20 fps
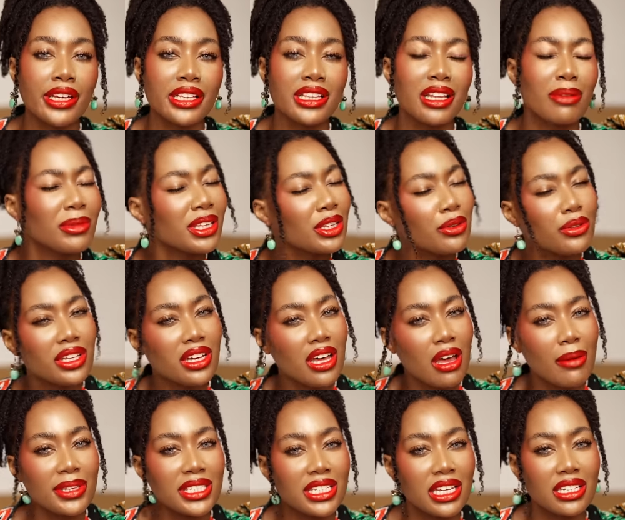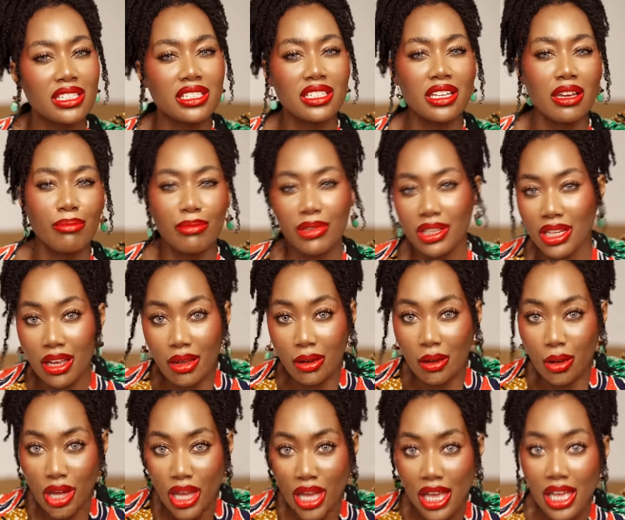Let me know in the comment section down below
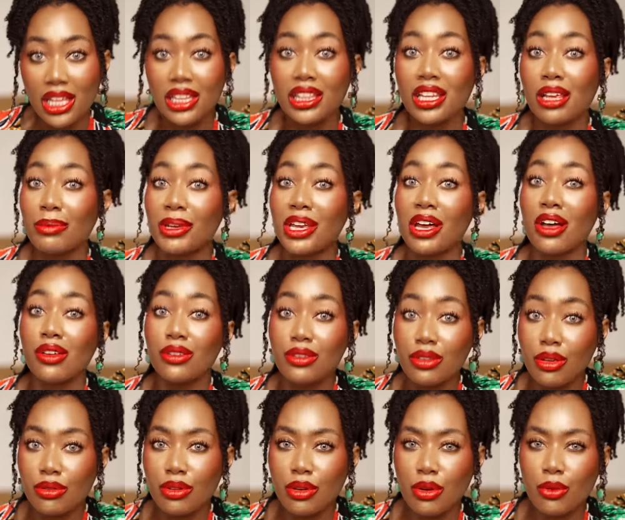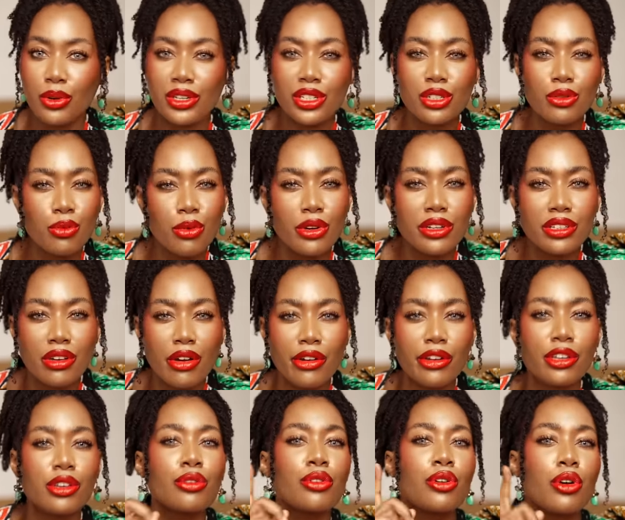let me also know which one are
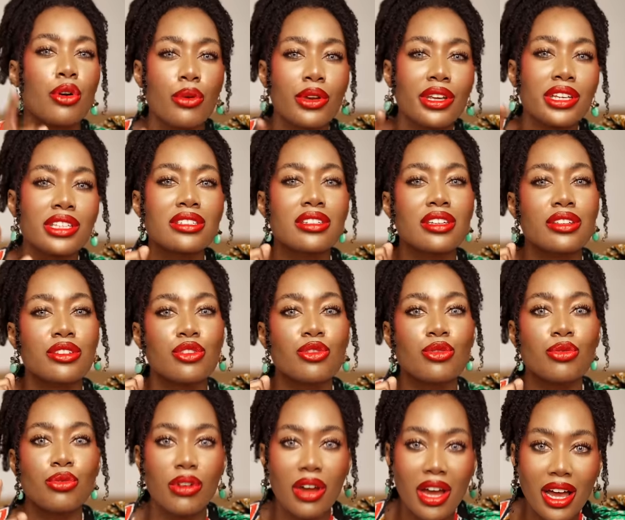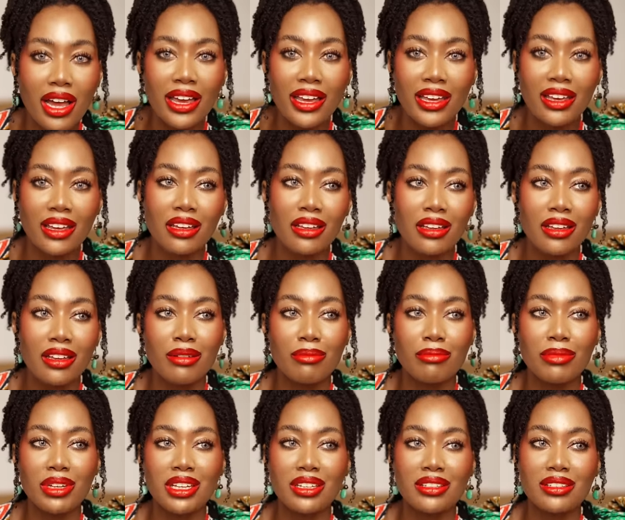you going to try
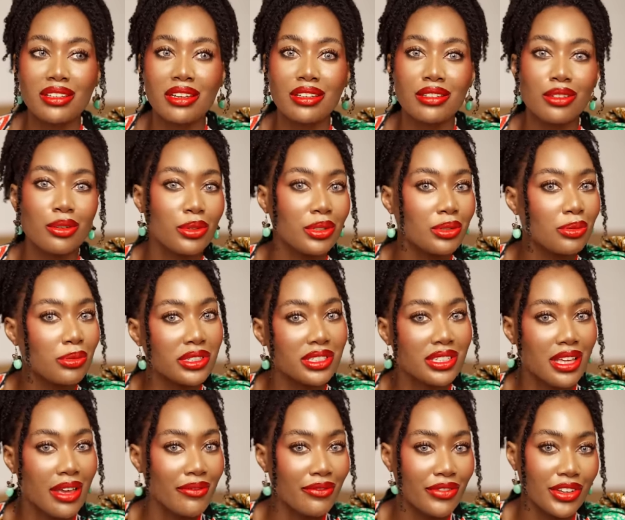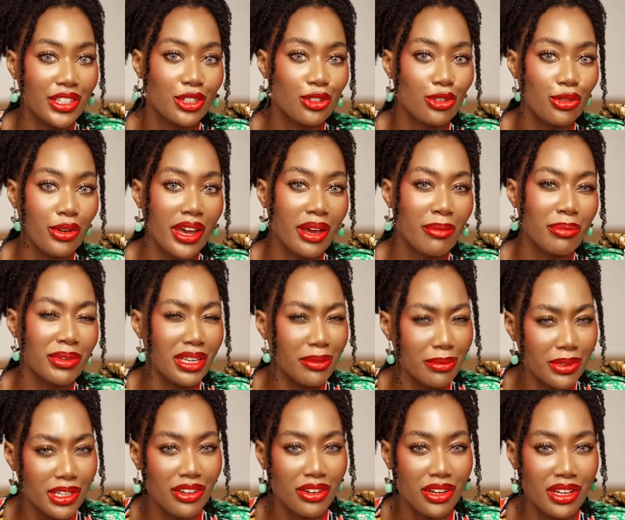because I know which ones I'm going to try, but I'm
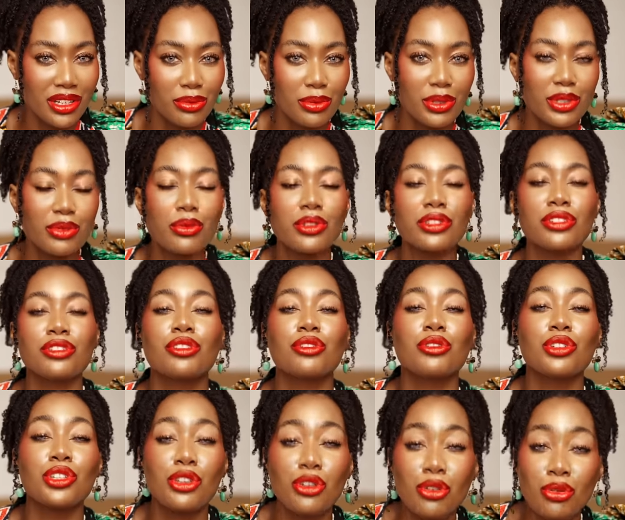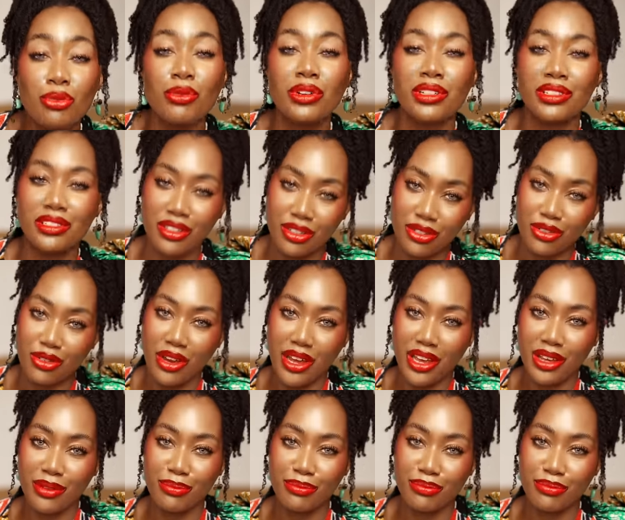curious which ones do you want to try?